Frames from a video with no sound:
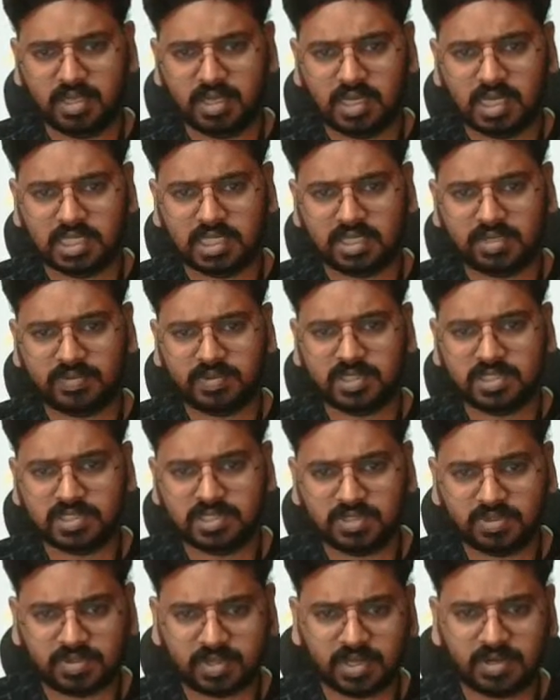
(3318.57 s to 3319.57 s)

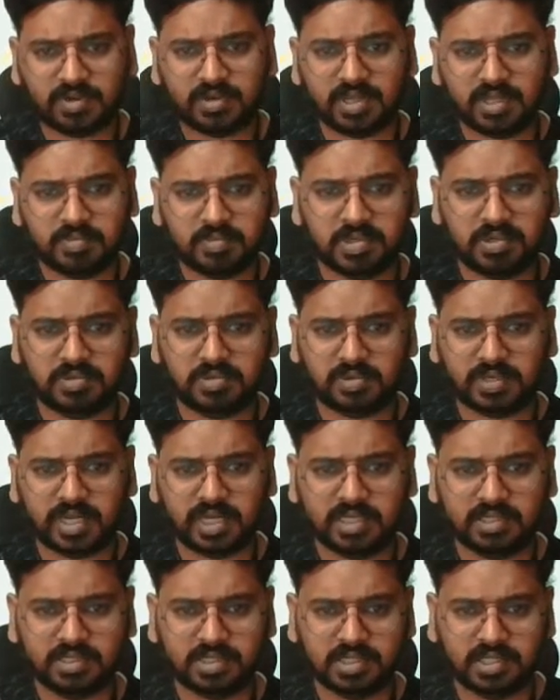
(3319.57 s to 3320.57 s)
otherwise you cannot able to
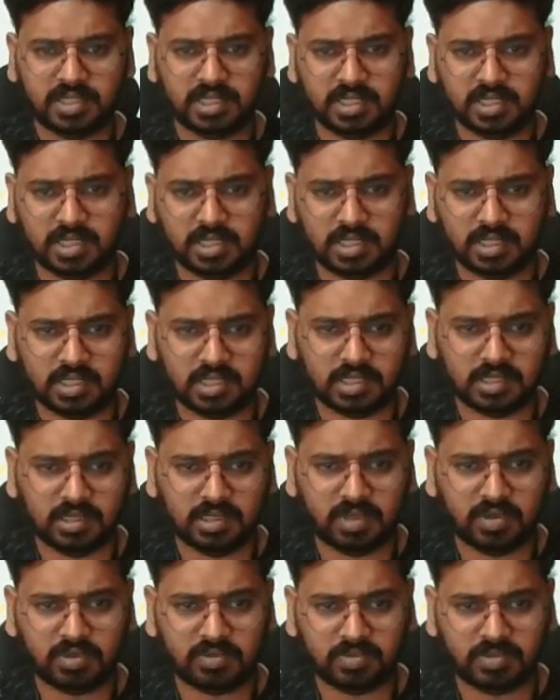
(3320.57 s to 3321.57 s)
get the
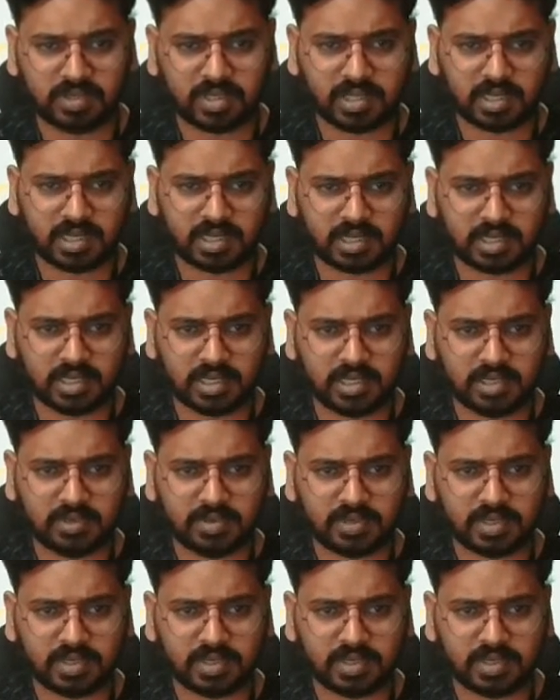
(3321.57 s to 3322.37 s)
output correctly.